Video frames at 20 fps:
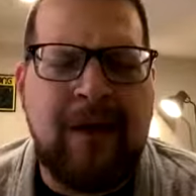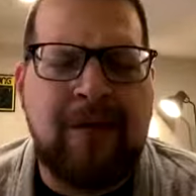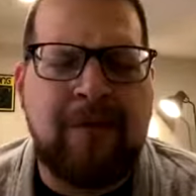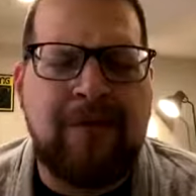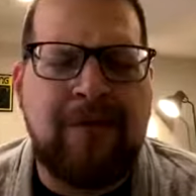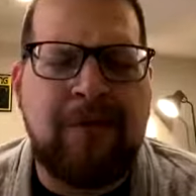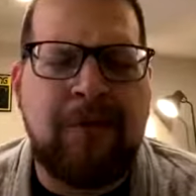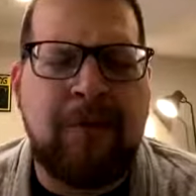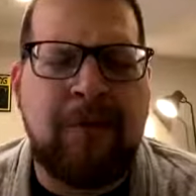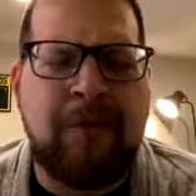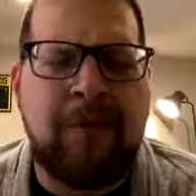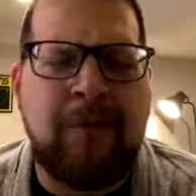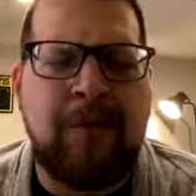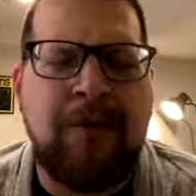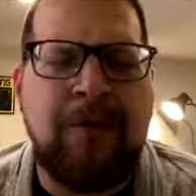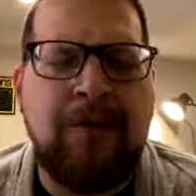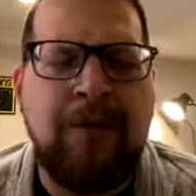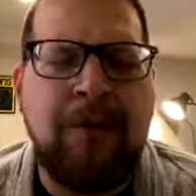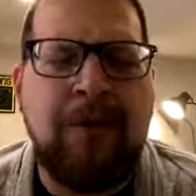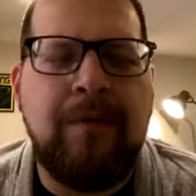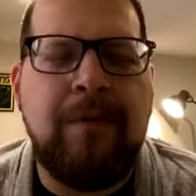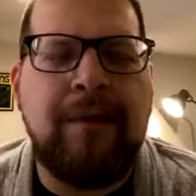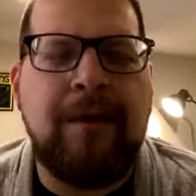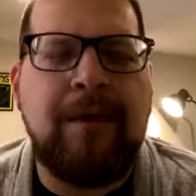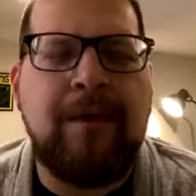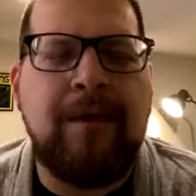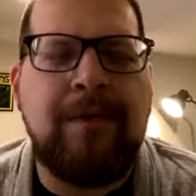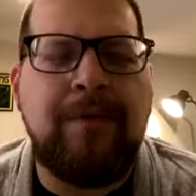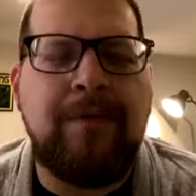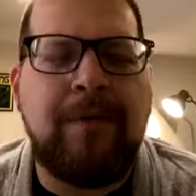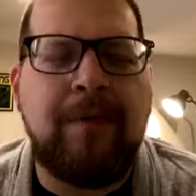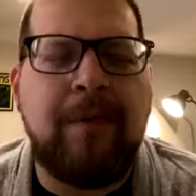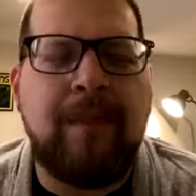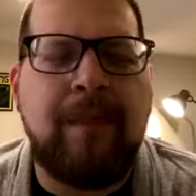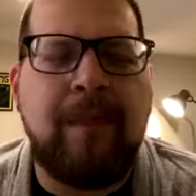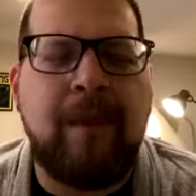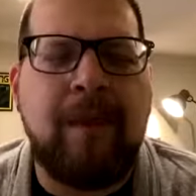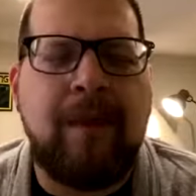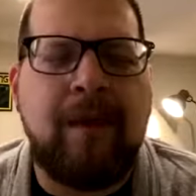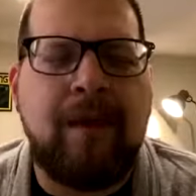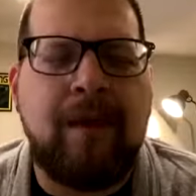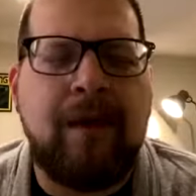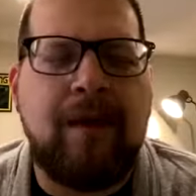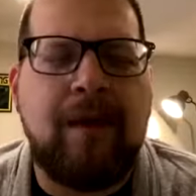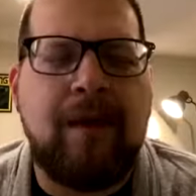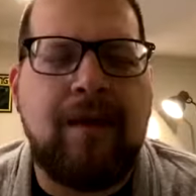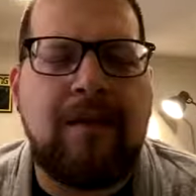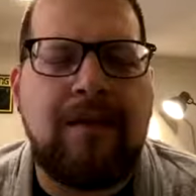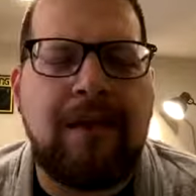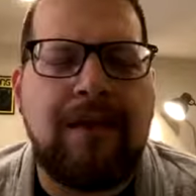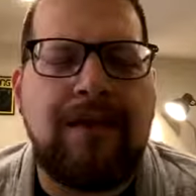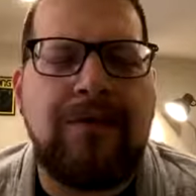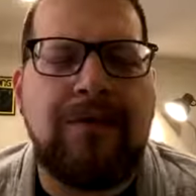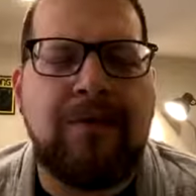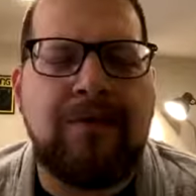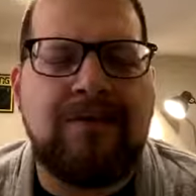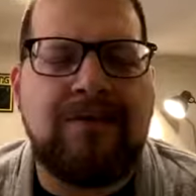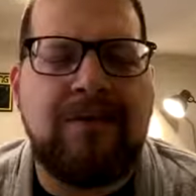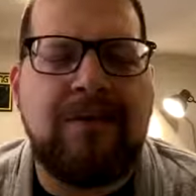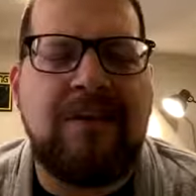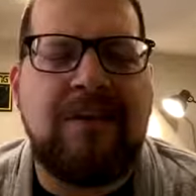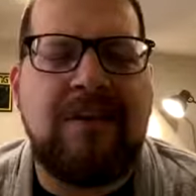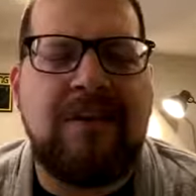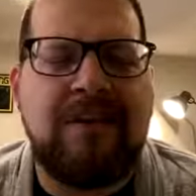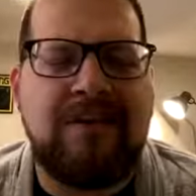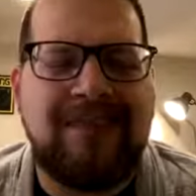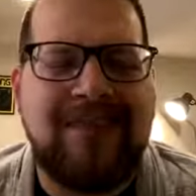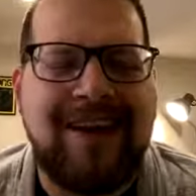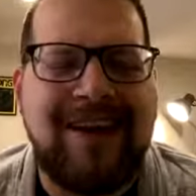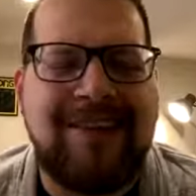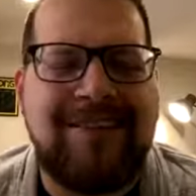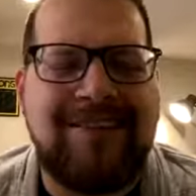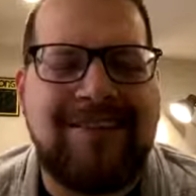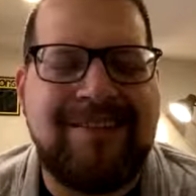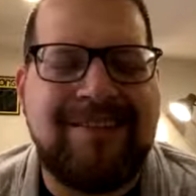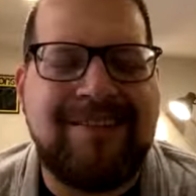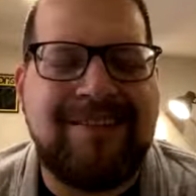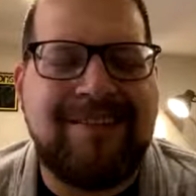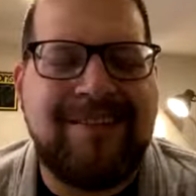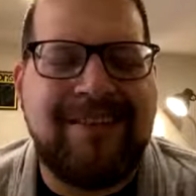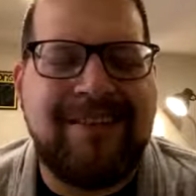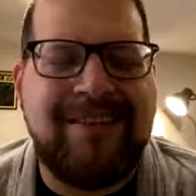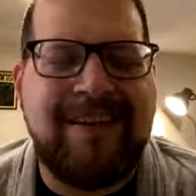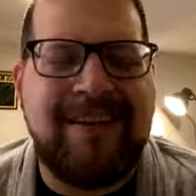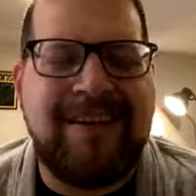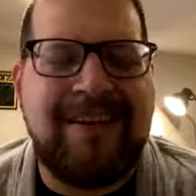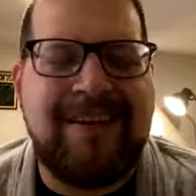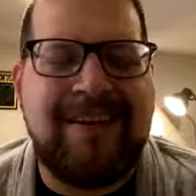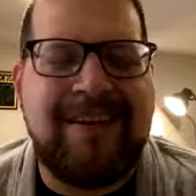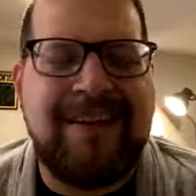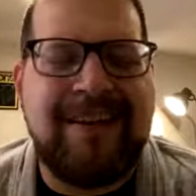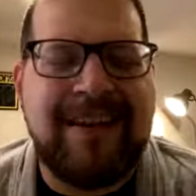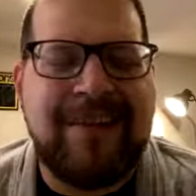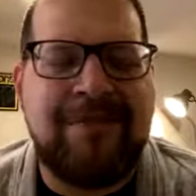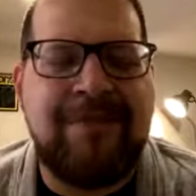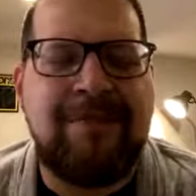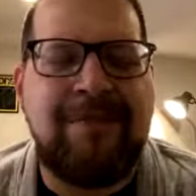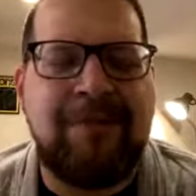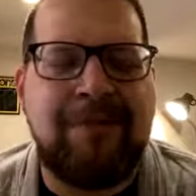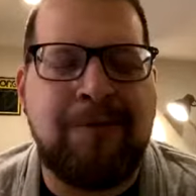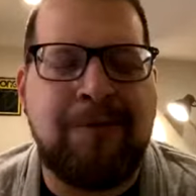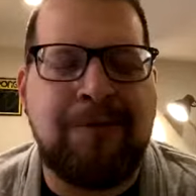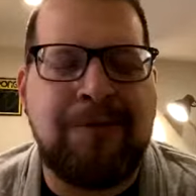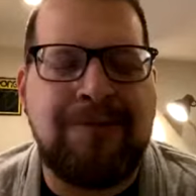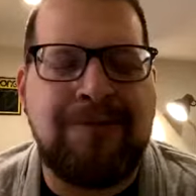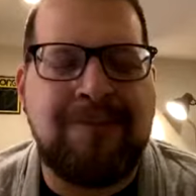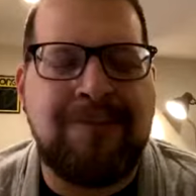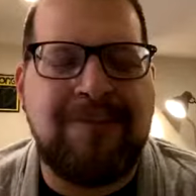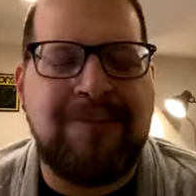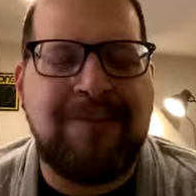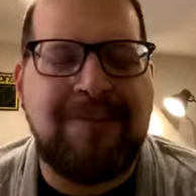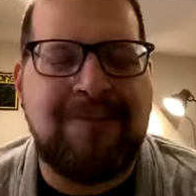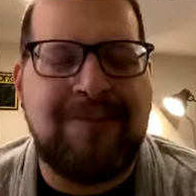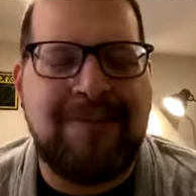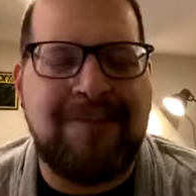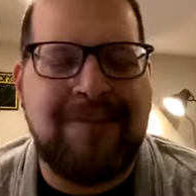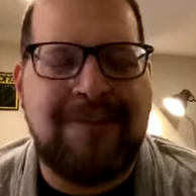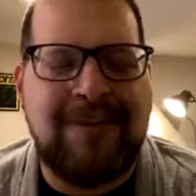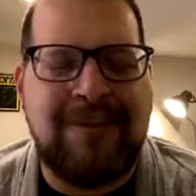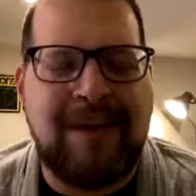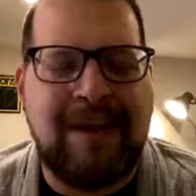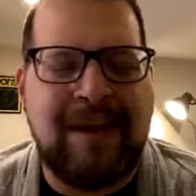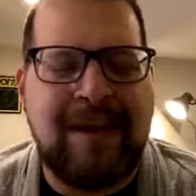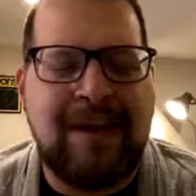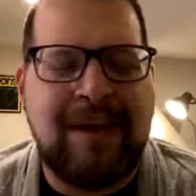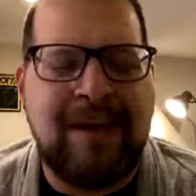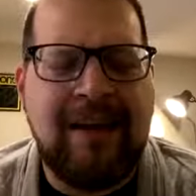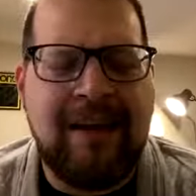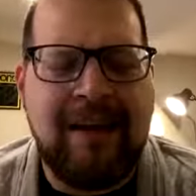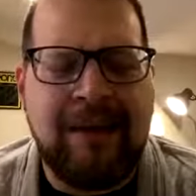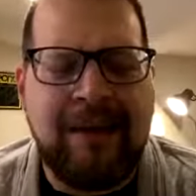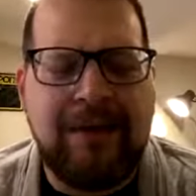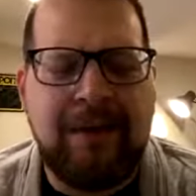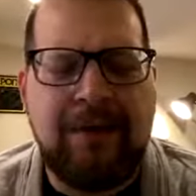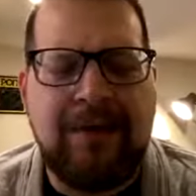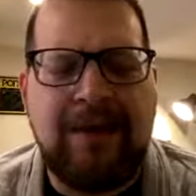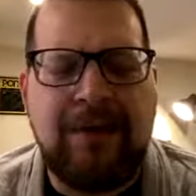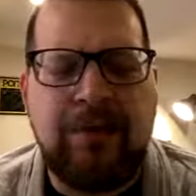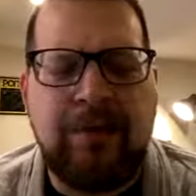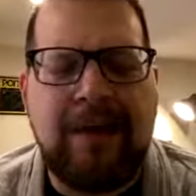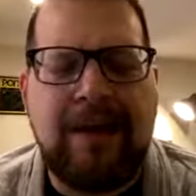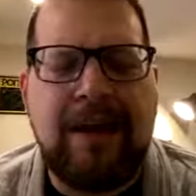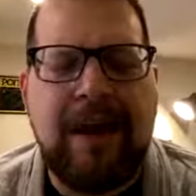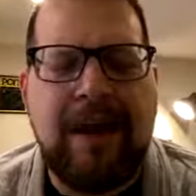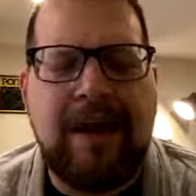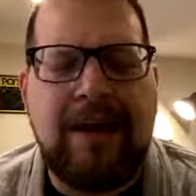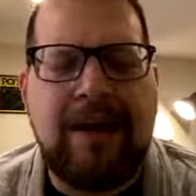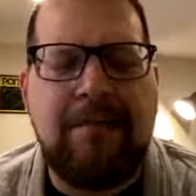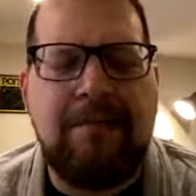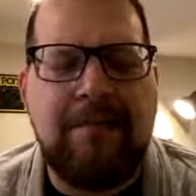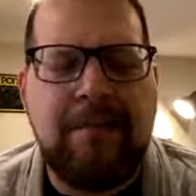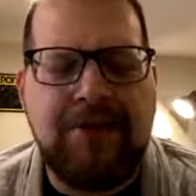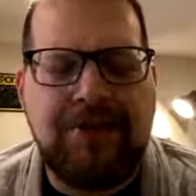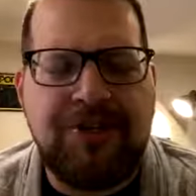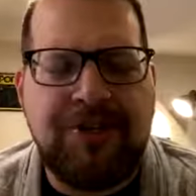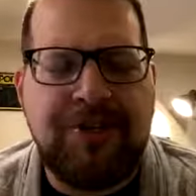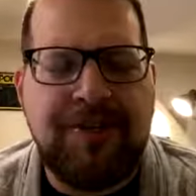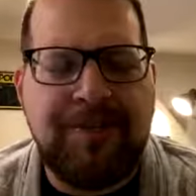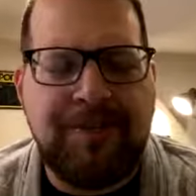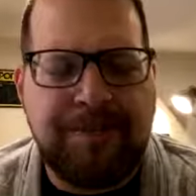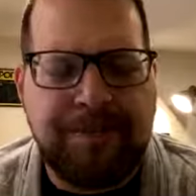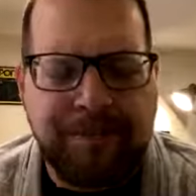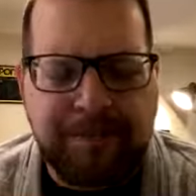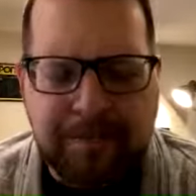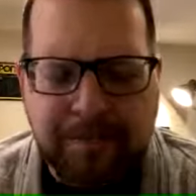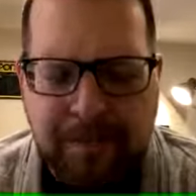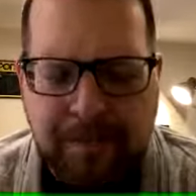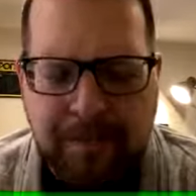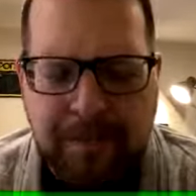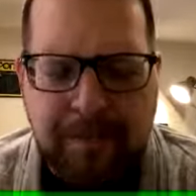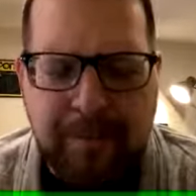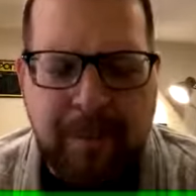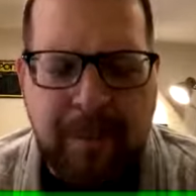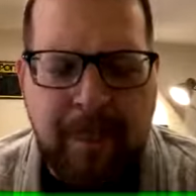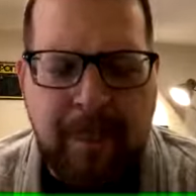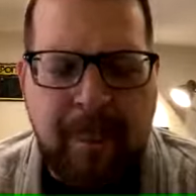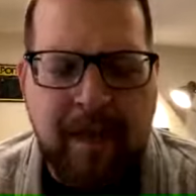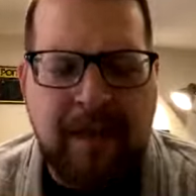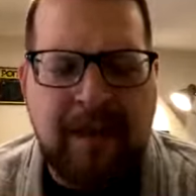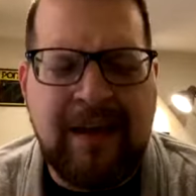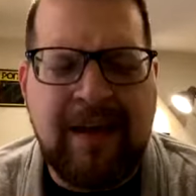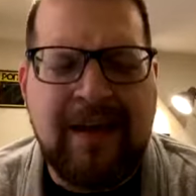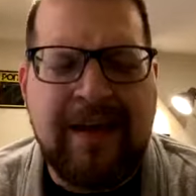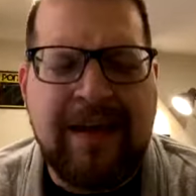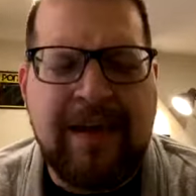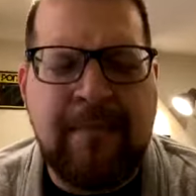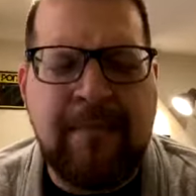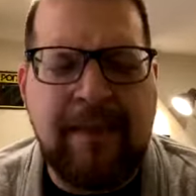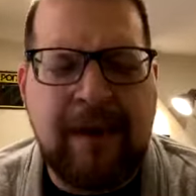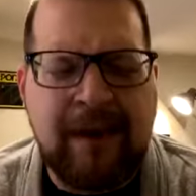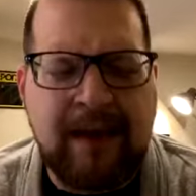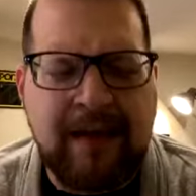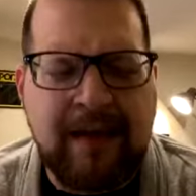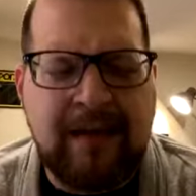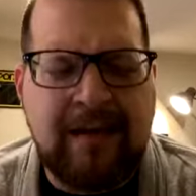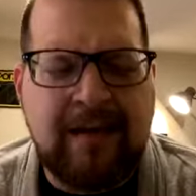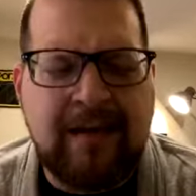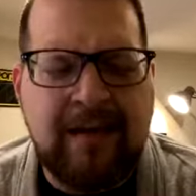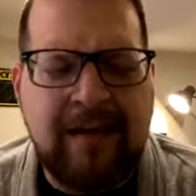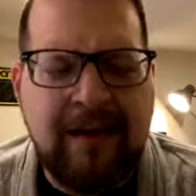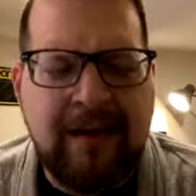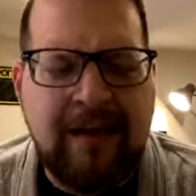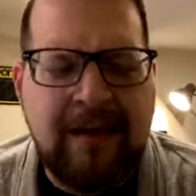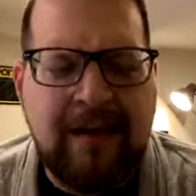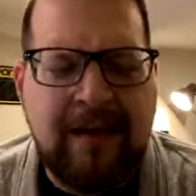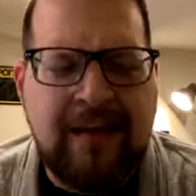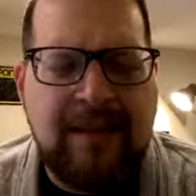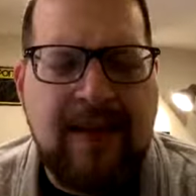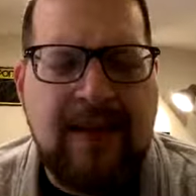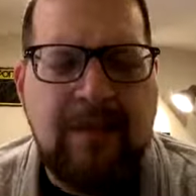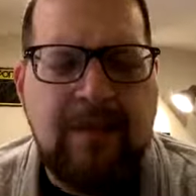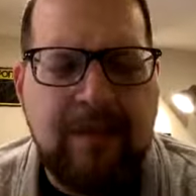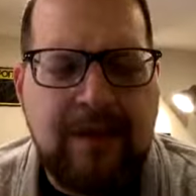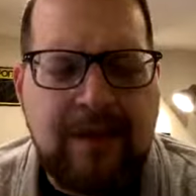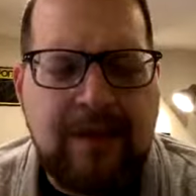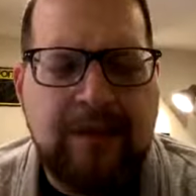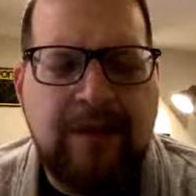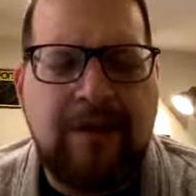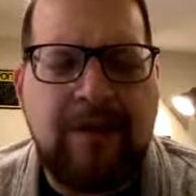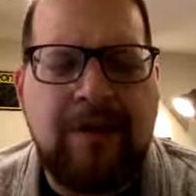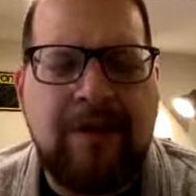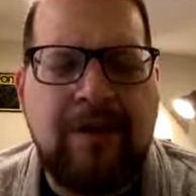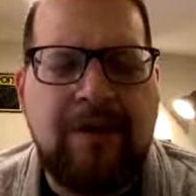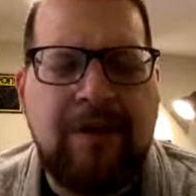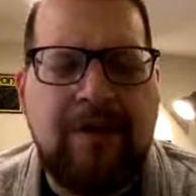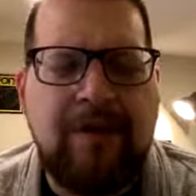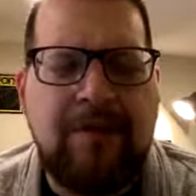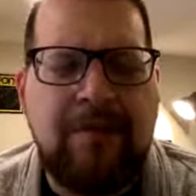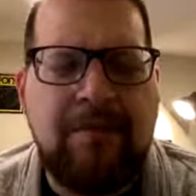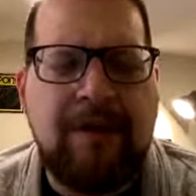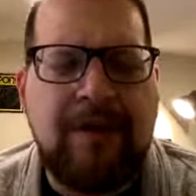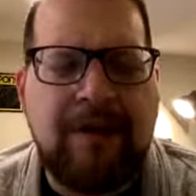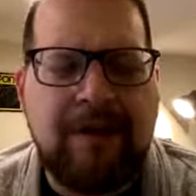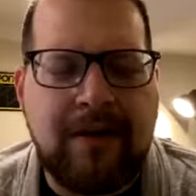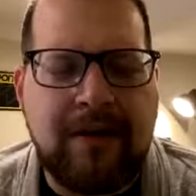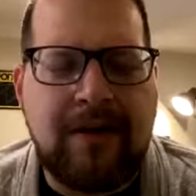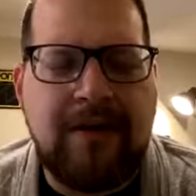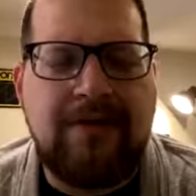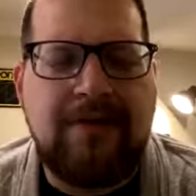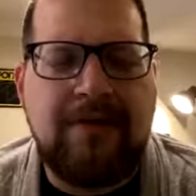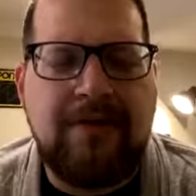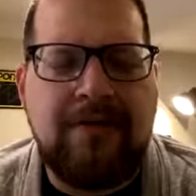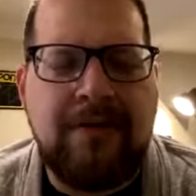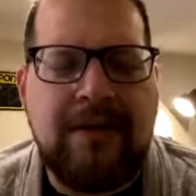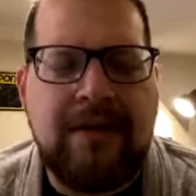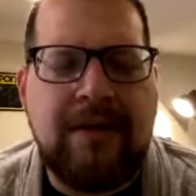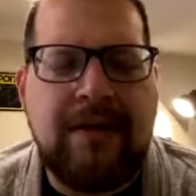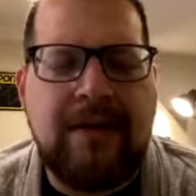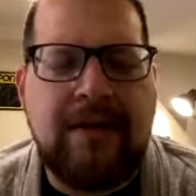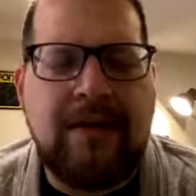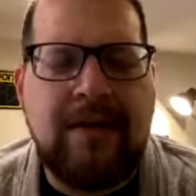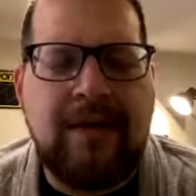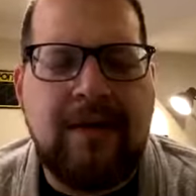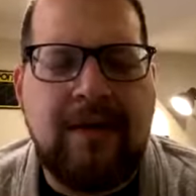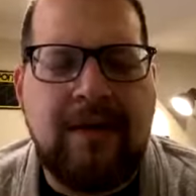for knowing that you were sending us out even before you sent your son to die, knowing that we had a mission in mind, that we would be called to be